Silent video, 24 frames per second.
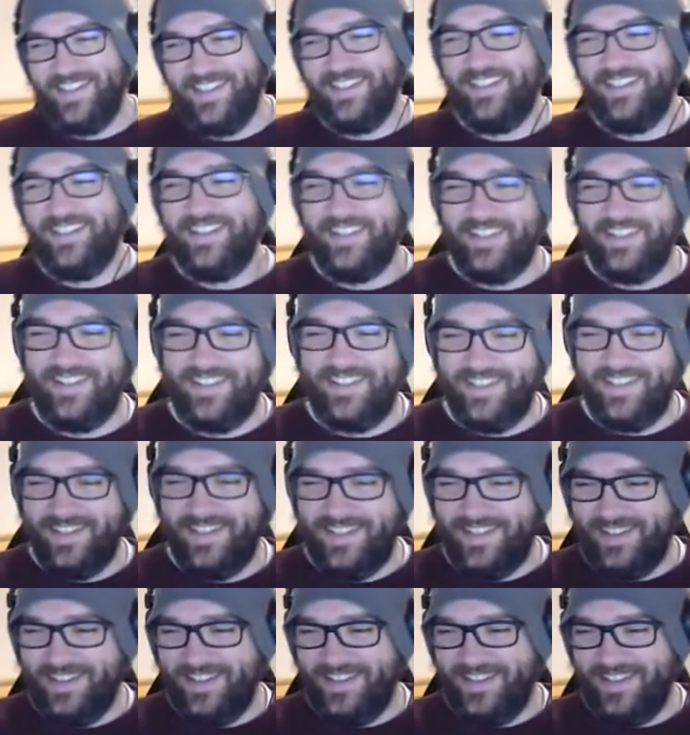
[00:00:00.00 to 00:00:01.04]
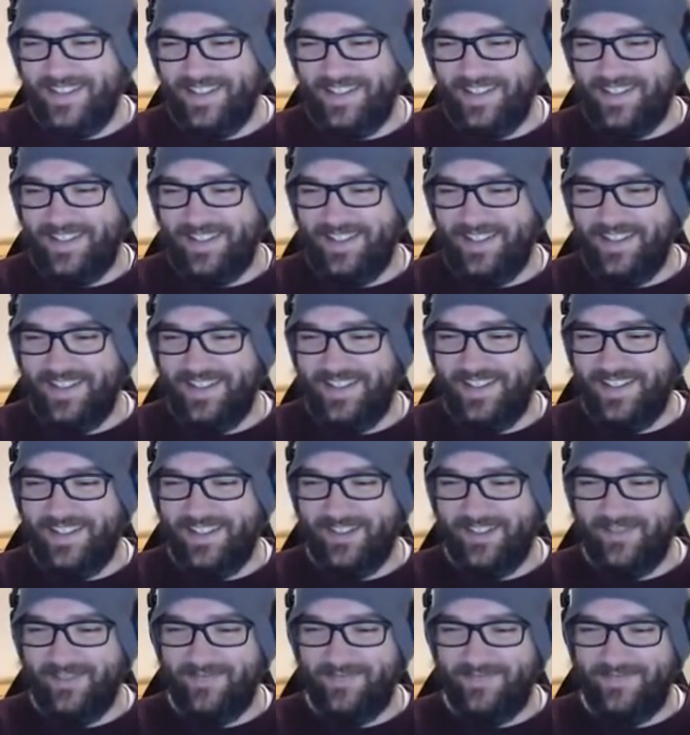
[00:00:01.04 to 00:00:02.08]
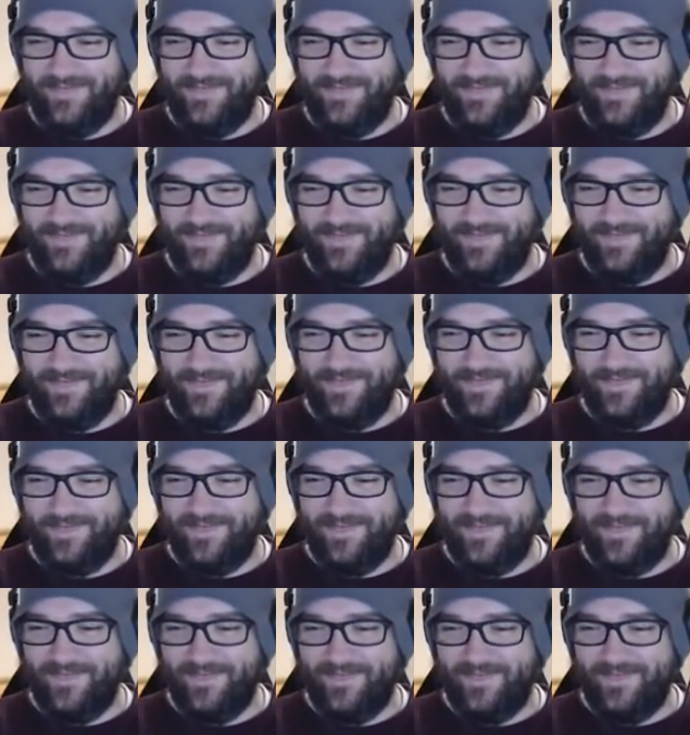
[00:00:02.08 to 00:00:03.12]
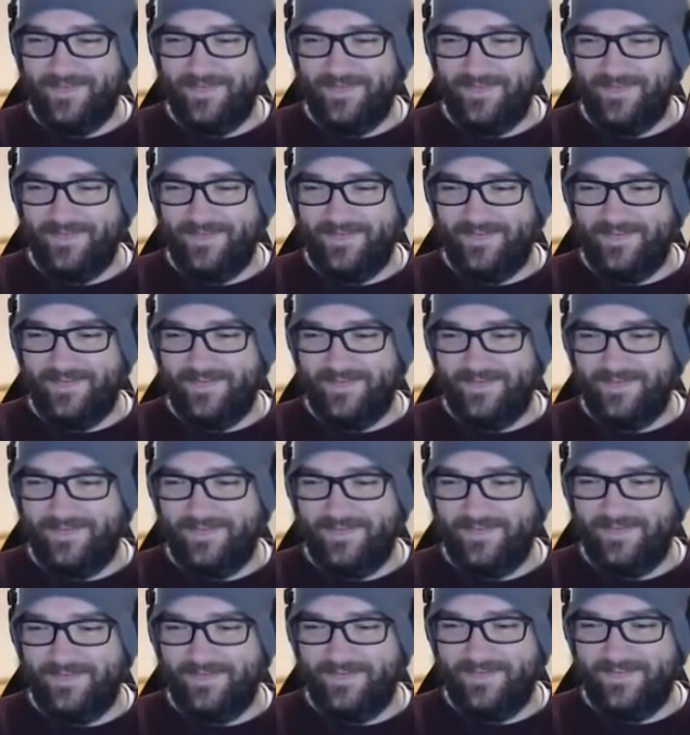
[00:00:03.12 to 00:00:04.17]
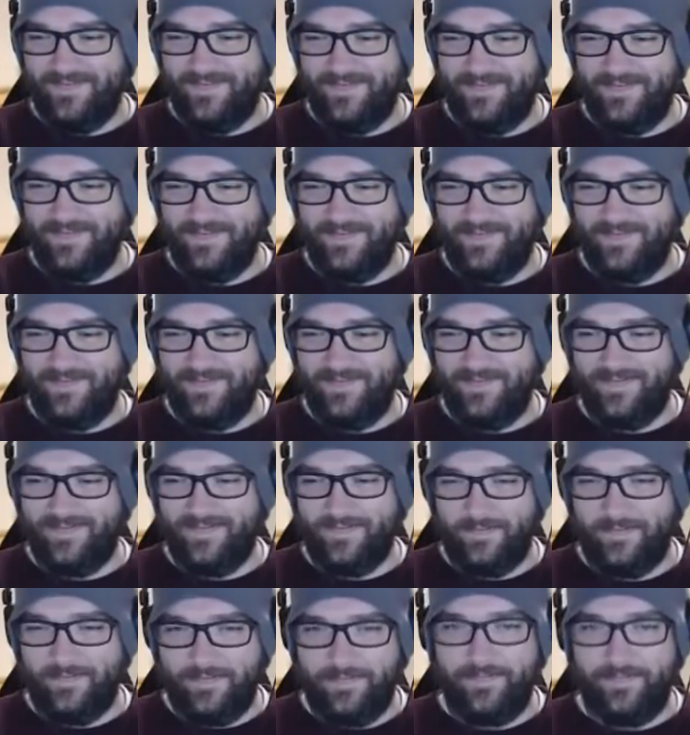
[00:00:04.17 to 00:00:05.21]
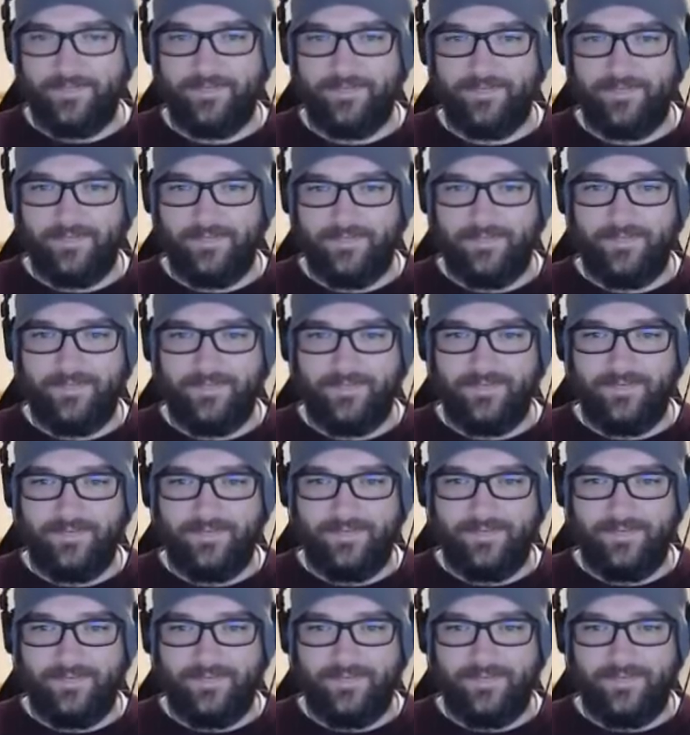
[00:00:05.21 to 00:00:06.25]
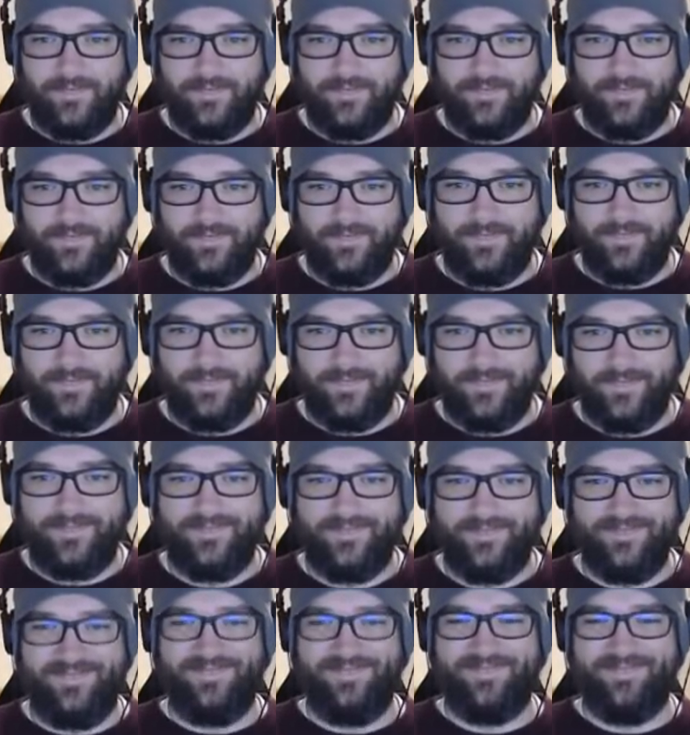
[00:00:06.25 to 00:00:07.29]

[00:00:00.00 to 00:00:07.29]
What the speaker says: [no speech]